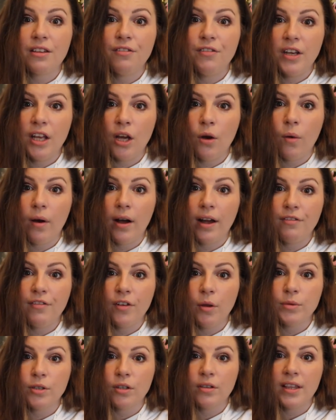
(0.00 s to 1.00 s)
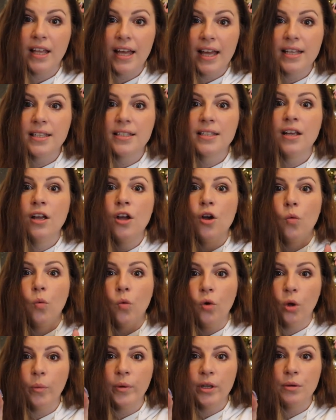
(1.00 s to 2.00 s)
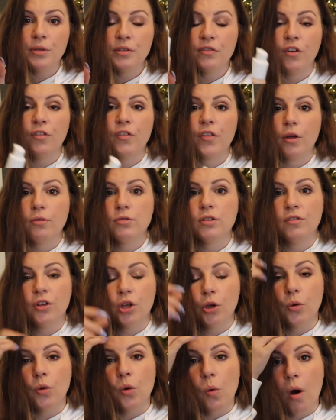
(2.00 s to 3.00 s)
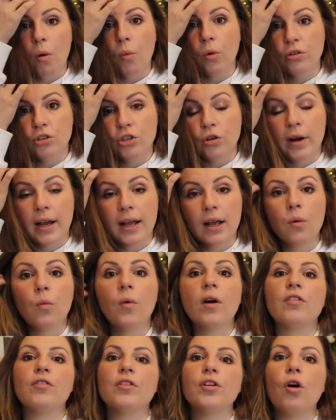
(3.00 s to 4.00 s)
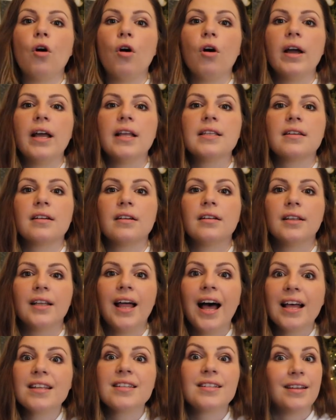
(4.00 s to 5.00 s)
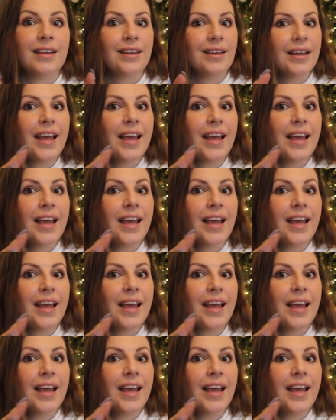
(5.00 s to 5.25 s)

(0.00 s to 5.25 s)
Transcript: The video I filmed on this will be useful for those of you who are wondering whether or not it's going to last.